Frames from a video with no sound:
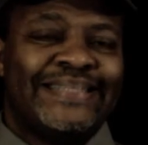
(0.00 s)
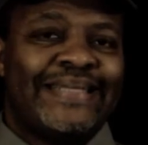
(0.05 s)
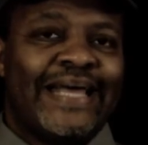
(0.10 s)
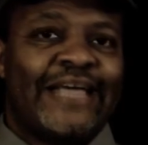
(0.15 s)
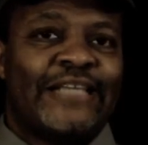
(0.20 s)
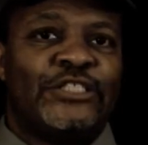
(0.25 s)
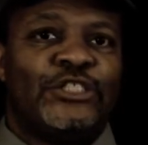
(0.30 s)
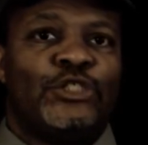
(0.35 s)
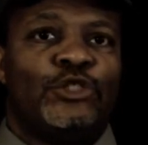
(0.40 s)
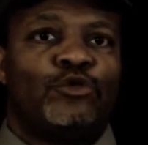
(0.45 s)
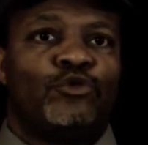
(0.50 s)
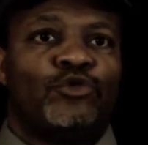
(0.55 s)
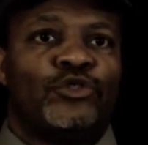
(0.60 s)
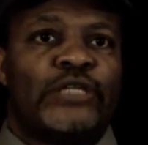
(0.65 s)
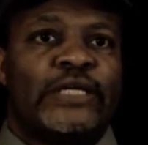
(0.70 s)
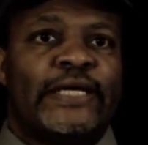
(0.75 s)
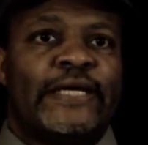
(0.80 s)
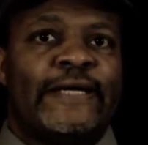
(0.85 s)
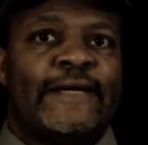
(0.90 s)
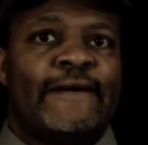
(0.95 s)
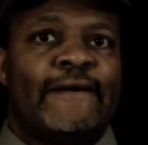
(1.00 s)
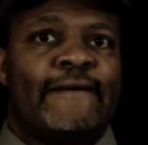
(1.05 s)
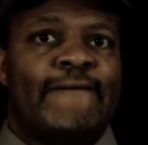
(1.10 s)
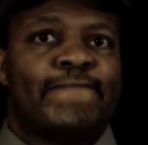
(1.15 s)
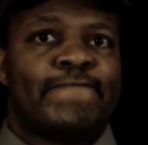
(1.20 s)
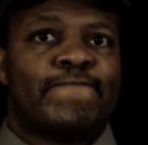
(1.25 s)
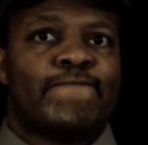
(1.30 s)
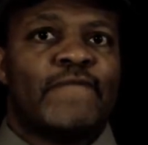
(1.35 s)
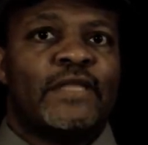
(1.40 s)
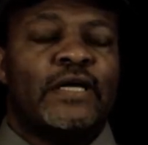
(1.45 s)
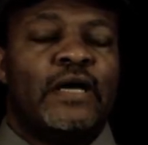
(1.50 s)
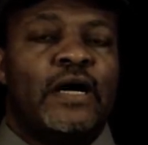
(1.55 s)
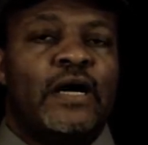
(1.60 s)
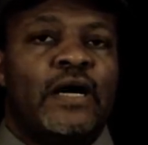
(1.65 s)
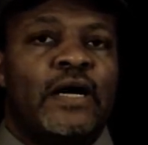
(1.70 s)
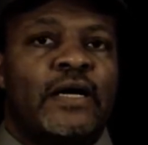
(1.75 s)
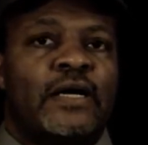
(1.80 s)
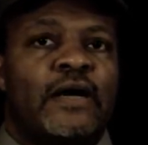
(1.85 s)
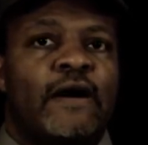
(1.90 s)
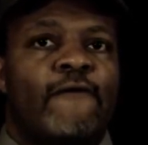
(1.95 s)
that's usually
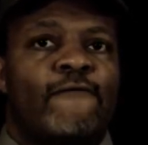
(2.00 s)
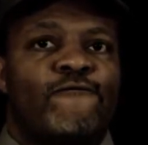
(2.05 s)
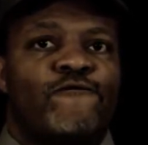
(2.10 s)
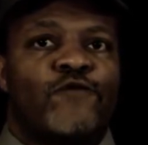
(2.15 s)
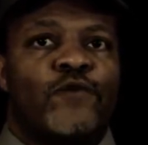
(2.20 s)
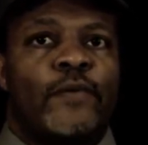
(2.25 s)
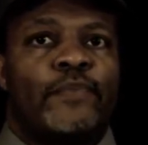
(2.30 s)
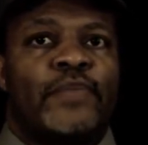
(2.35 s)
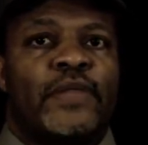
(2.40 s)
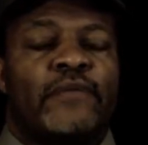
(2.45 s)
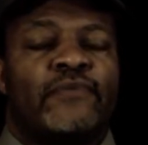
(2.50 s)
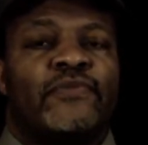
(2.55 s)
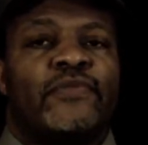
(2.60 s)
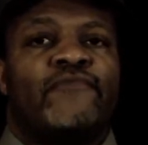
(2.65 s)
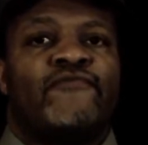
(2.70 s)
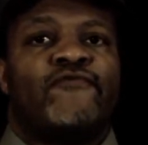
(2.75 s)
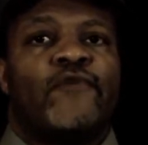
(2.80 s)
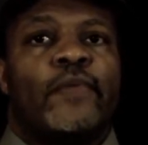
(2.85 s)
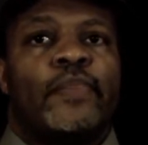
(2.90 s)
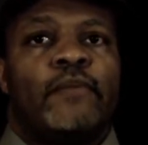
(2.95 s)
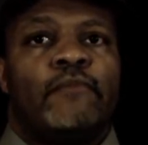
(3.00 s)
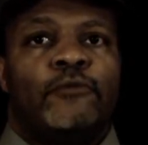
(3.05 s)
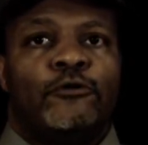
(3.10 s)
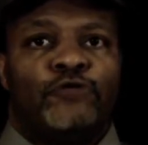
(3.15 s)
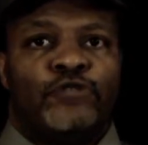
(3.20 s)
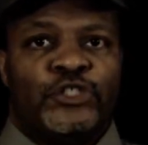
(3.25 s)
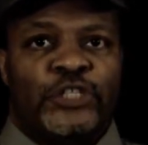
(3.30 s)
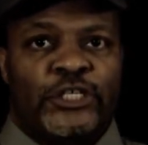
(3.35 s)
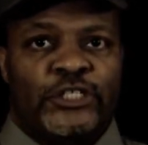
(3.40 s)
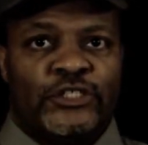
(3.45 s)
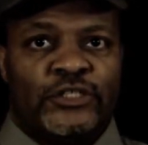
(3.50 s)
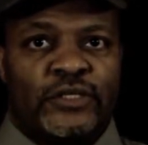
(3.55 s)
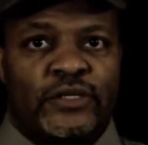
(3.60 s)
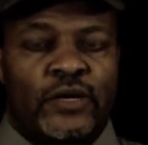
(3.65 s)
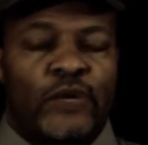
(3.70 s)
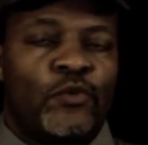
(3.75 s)
come from the musician.